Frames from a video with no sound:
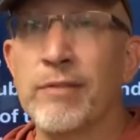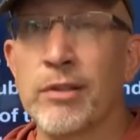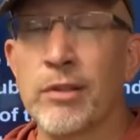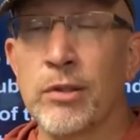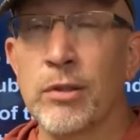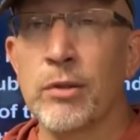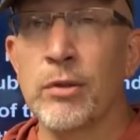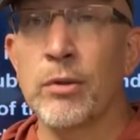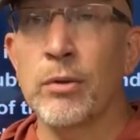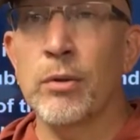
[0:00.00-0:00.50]
to
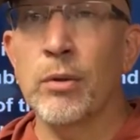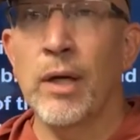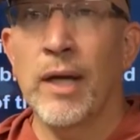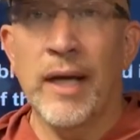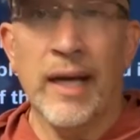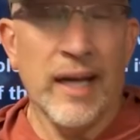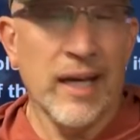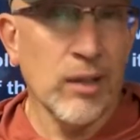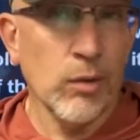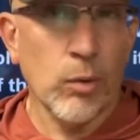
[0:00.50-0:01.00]
do
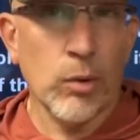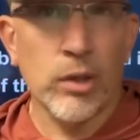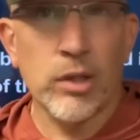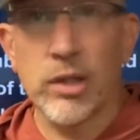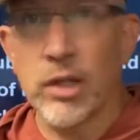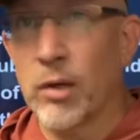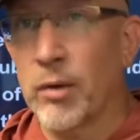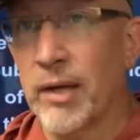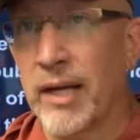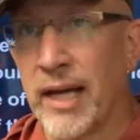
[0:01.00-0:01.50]
in order to
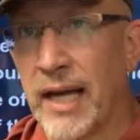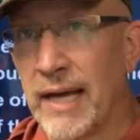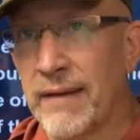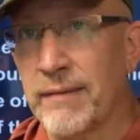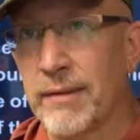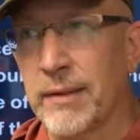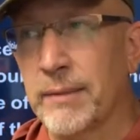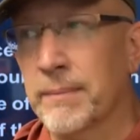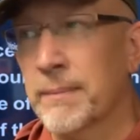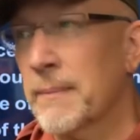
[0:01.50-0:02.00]
go to
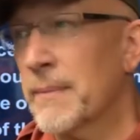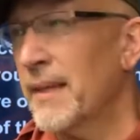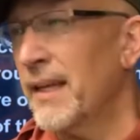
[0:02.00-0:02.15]
heaven.